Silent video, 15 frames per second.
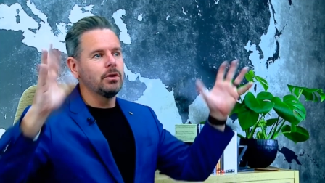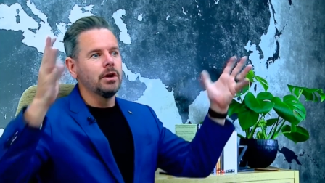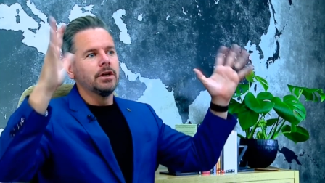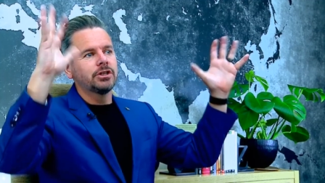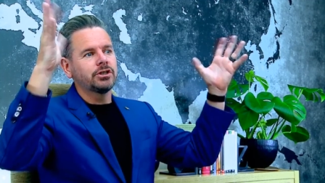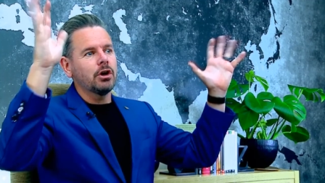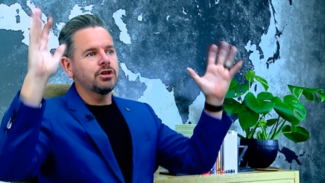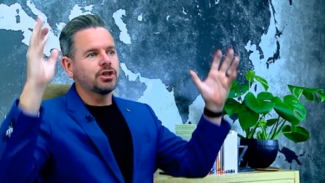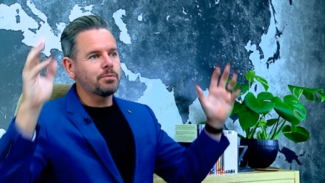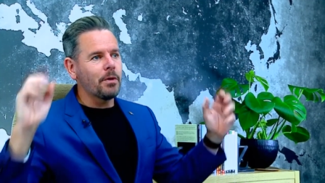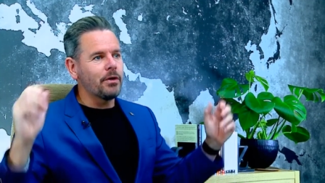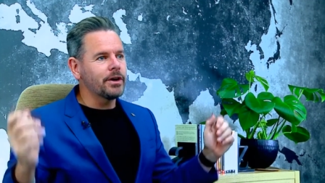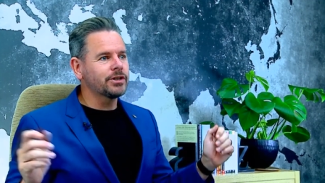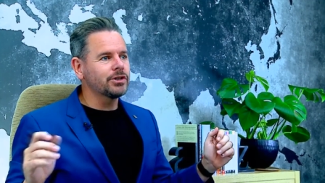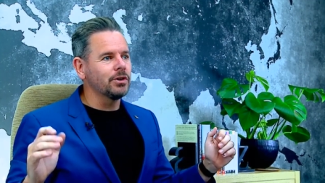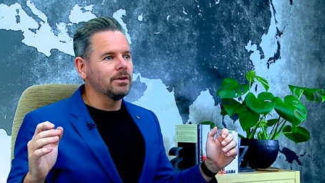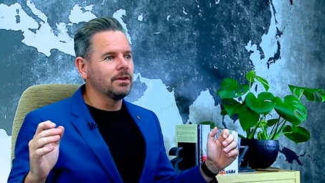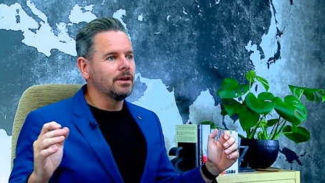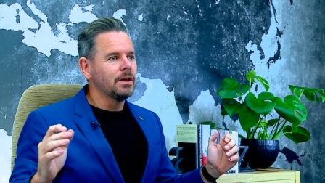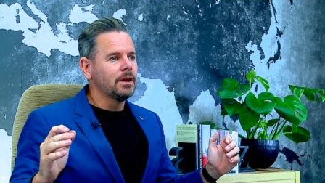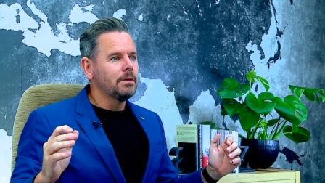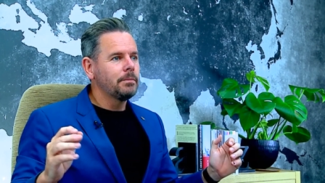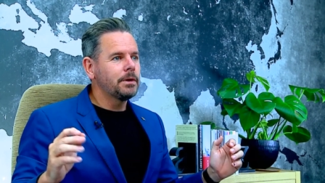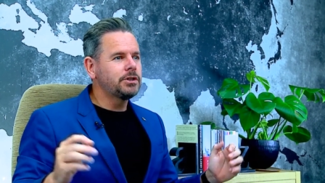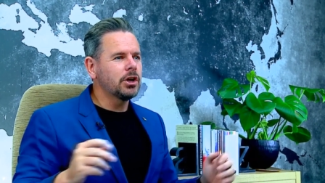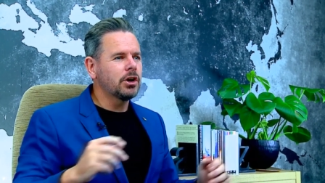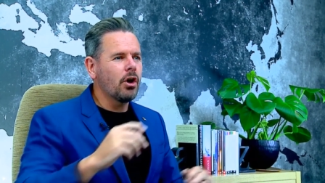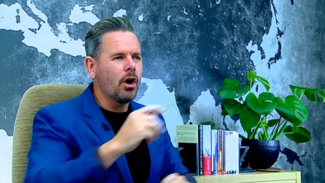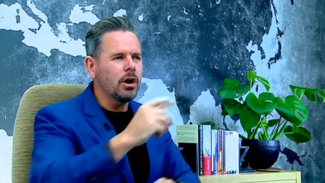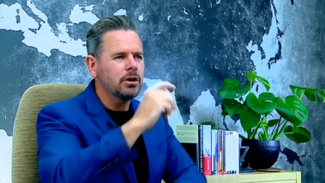you so spiritual, but
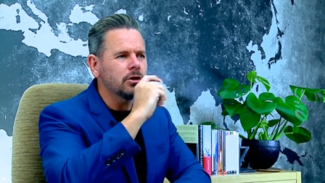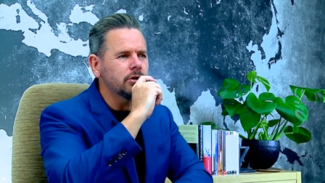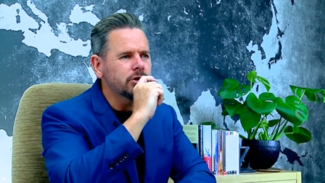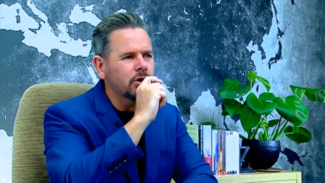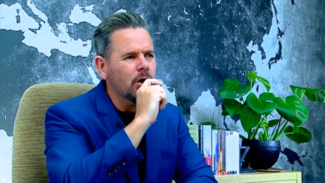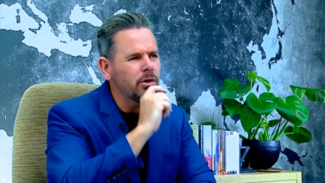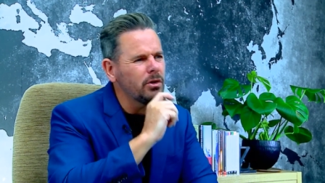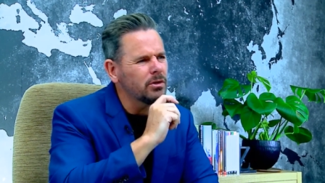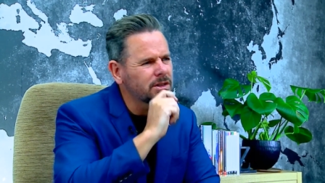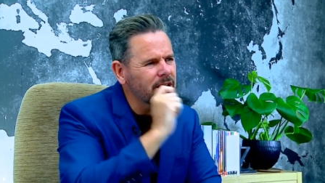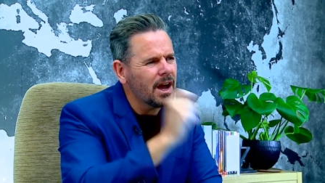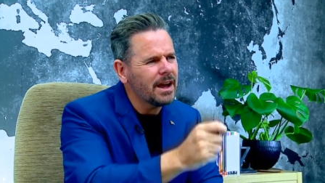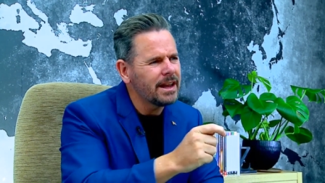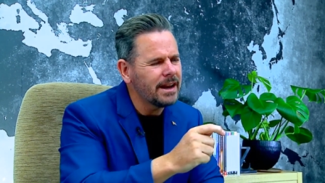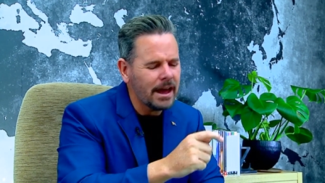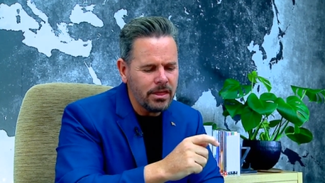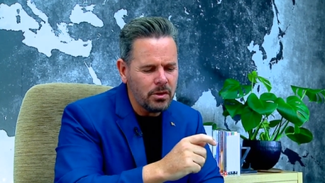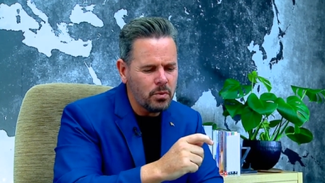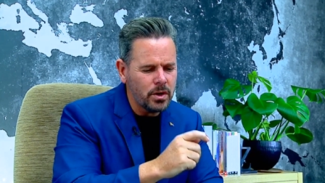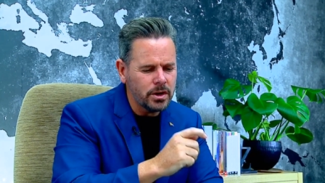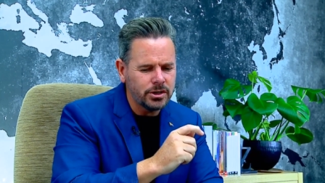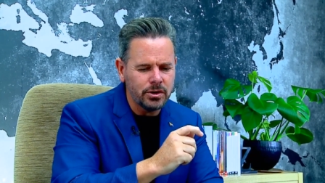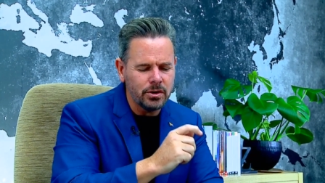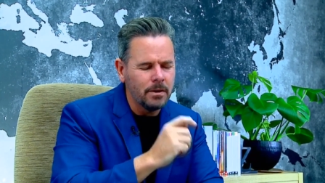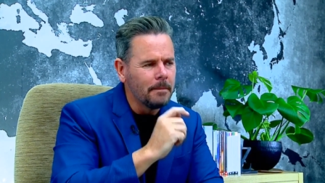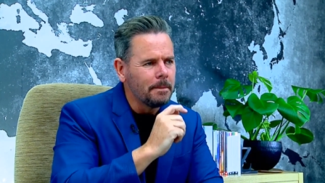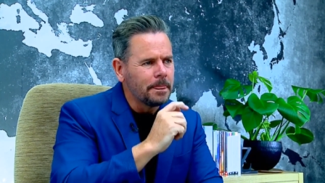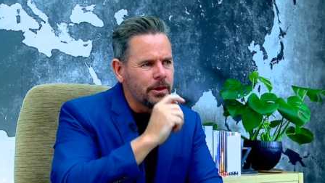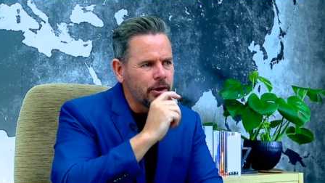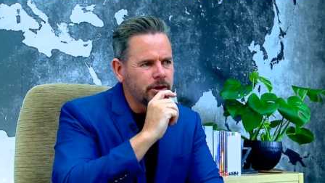you can't control your tongue. In other words, you
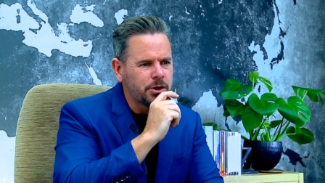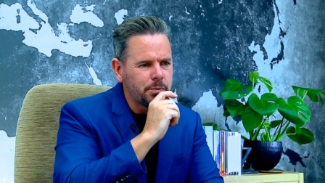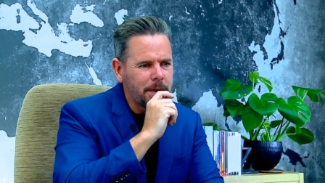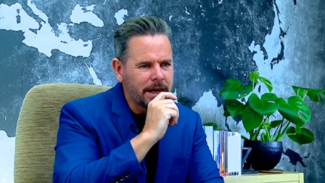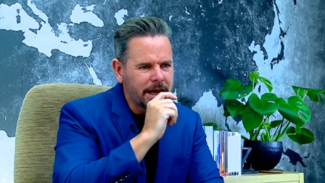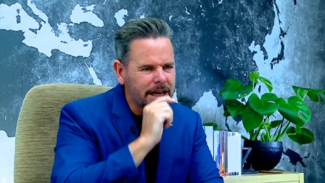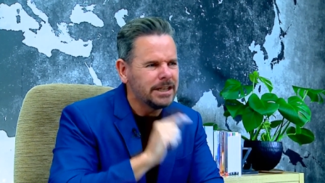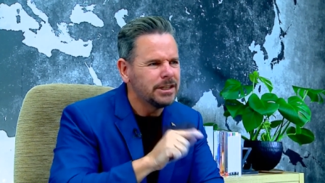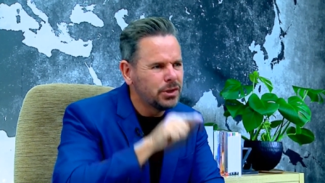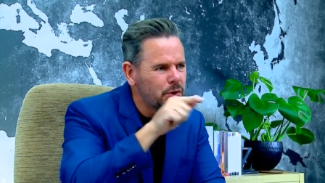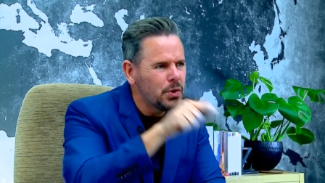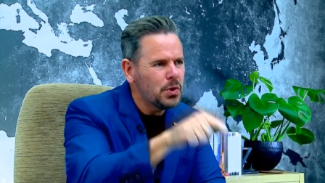you speaking